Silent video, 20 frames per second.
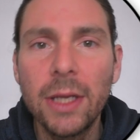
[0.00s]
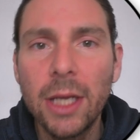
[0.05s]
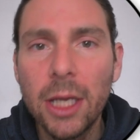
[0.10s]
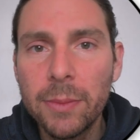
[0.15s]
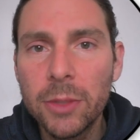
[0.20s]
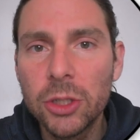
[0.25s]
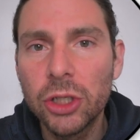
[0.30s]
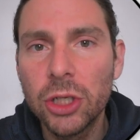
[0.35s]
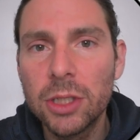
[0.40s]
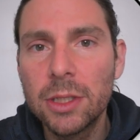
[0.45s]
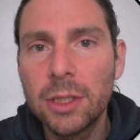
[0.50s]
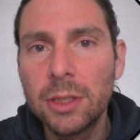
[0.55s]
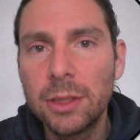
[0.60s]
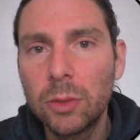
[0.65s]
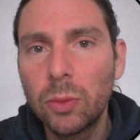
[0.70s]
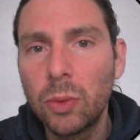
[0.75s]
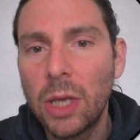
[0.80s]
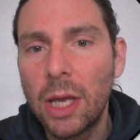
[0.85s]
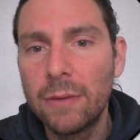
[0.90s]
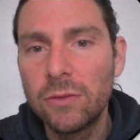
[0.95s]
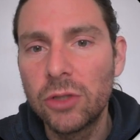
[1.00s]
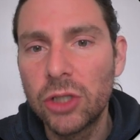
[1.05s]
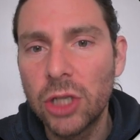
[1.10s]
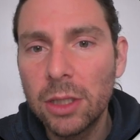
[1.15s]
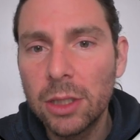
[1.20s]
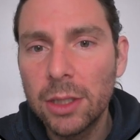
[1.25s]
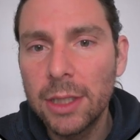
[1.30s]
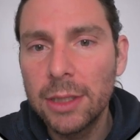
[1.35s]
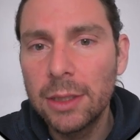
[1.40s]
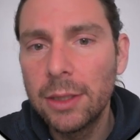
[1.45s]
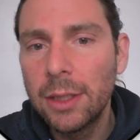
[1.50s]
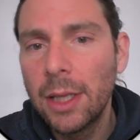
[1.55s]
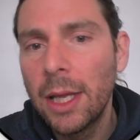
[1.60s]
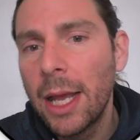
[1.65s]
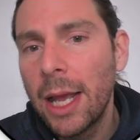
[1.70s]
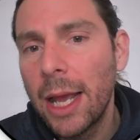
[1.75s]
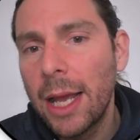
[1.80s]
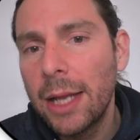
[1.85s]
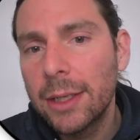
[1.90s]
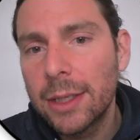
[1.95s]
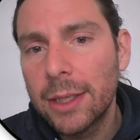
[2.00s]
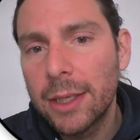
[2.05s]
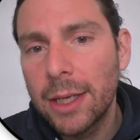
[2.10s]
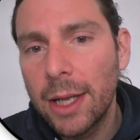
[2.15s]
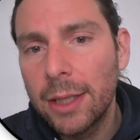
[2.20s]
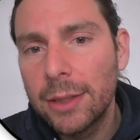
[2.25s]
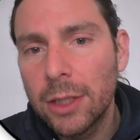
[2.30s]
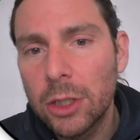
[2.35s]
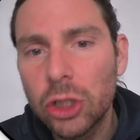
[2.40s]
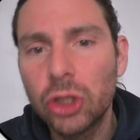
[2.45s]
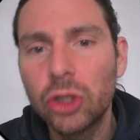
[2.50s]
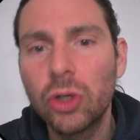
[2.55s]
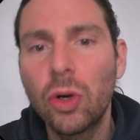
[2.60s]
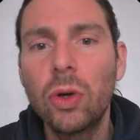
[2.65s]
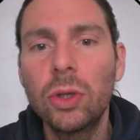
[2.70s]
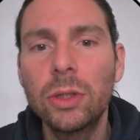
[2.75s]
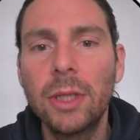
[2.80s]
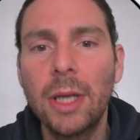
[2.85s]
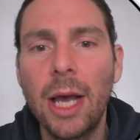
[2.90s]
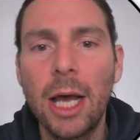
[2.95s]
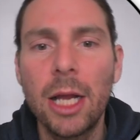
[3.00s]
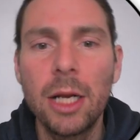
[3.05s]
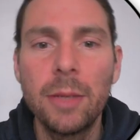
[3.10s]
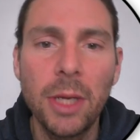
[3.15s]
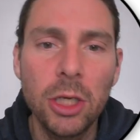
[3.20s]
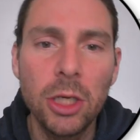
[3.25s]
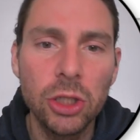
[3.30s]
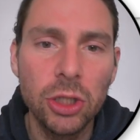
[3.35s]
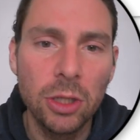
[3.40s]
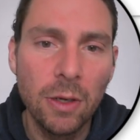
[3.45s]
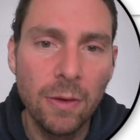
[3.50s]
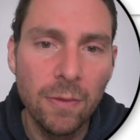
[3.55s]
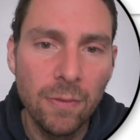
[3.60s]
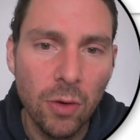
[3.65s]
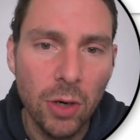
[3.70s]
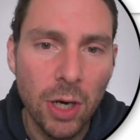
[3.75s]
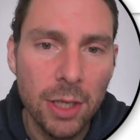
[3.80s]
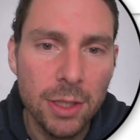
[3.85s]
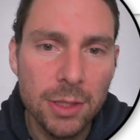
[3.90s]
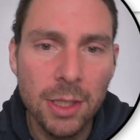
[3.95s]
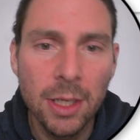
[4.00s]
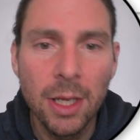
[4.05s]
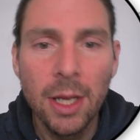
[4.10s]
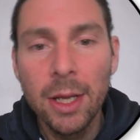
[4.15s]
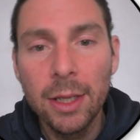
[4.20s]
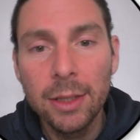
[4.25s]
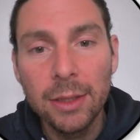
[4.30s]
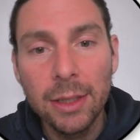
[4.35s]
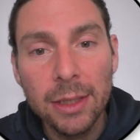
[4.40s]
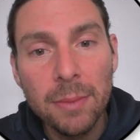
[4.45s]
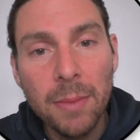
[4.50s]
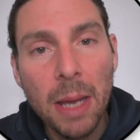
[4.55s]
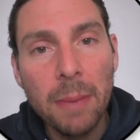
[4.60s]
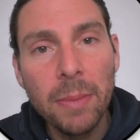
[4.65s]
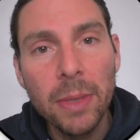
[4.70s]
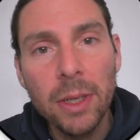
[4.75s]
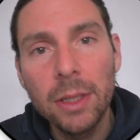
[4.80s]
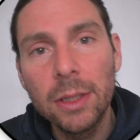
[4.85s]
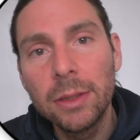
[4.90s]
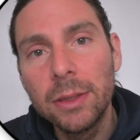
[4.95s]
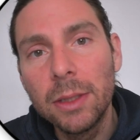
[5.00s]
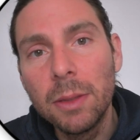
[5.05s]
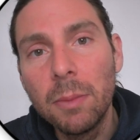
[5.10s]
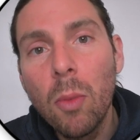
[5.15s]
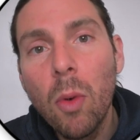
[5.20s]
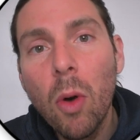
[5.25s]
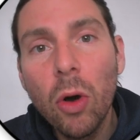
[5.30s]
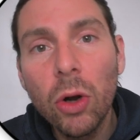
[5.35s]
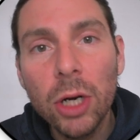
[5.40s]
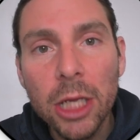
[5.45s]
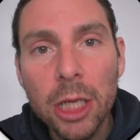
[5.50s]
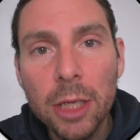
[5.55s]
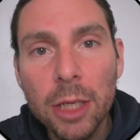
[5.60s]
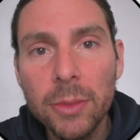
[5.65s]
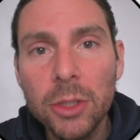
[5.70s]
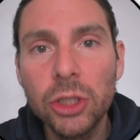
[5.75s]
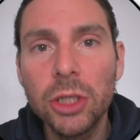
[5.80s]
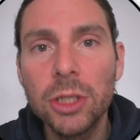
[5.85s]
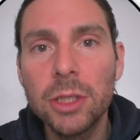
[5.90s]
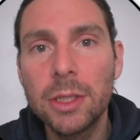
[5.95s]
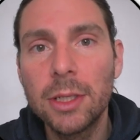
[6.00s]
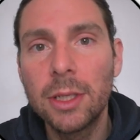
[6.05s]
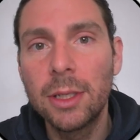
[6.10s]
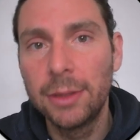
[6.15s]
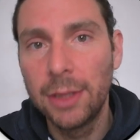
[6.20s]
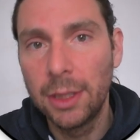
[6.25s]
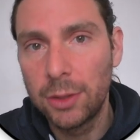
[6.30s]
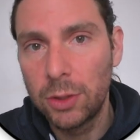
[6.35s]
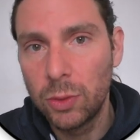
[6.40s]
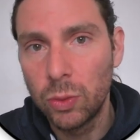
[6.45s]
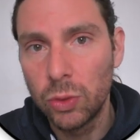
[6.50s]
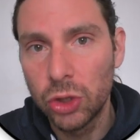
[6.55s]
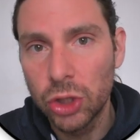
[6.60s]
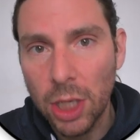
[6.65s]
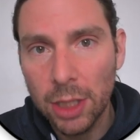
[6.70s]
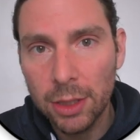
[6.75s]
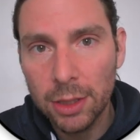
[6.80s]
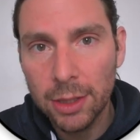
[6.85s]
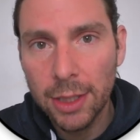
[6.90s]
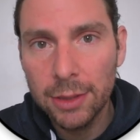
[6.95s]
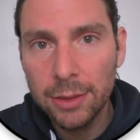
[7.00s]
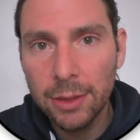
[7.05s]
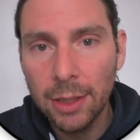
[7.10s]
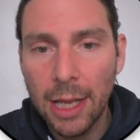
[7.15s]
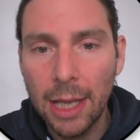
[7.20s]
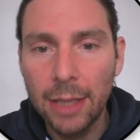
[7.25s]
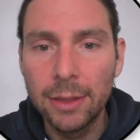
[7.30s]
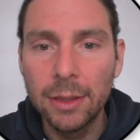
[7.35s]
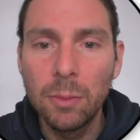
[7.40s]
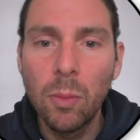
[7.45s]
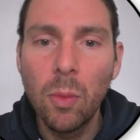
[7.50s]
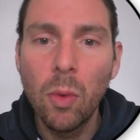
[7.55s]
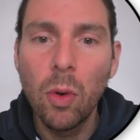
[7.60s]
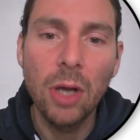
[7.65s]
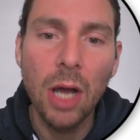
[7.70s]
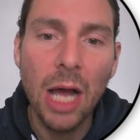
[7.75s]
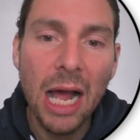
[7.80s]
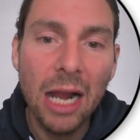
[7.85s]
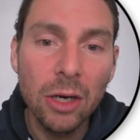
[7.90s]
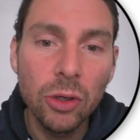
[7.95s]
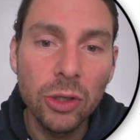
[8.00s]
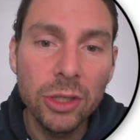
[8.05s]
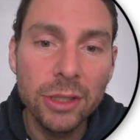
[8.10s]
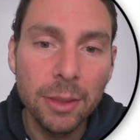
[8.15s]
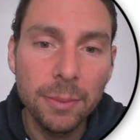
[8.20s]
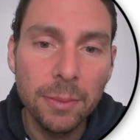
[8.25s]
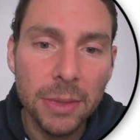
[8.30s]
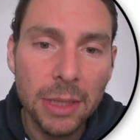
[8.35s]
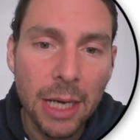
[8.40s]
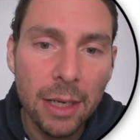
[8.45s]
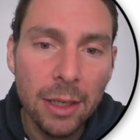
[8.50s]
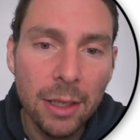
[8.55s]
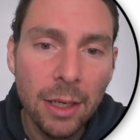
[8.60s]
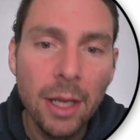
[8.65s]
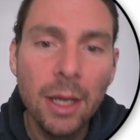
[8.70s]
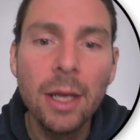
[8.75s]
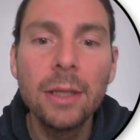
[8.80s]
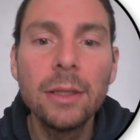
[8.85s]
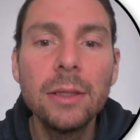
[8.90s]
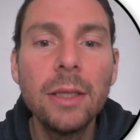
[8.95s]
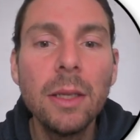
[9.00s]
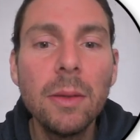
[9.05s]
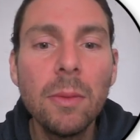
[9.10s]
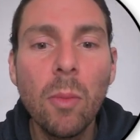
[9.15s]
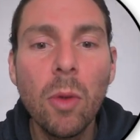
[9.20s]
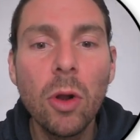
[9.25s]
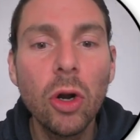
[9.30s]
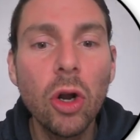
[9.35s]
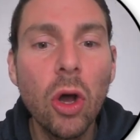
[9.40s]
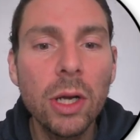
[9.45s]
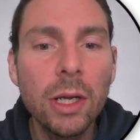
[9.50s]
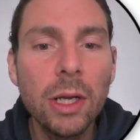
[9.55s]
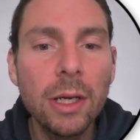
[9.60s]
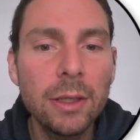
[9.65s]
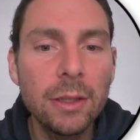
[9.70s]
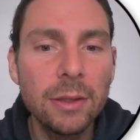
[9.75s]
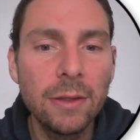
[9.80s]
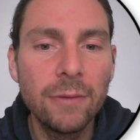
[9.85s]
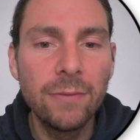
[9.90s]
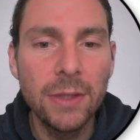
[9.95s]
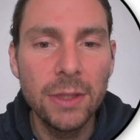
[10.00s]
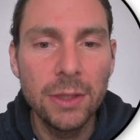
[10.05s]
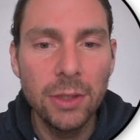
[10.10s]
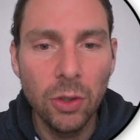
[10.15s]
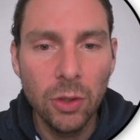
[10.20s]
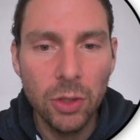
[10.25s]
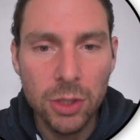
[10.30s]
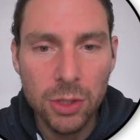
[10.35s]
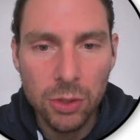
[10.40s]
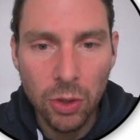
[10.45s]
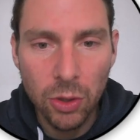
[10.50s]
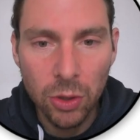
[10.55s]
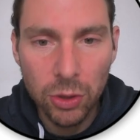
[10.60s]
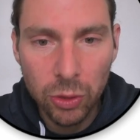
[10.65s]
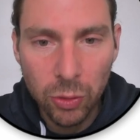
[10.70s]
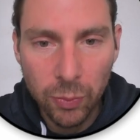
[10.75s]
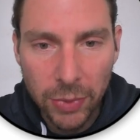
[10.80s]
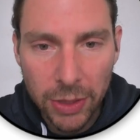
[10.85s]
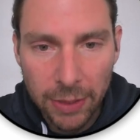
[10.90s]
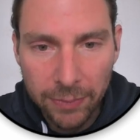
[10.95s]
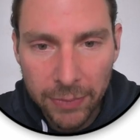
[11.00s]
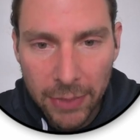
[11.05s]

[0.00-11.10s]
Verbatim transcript: images that we have generated and create a short animation for us. Remember, the more images that you generate and the more algorithm run, the longer the video is going to be.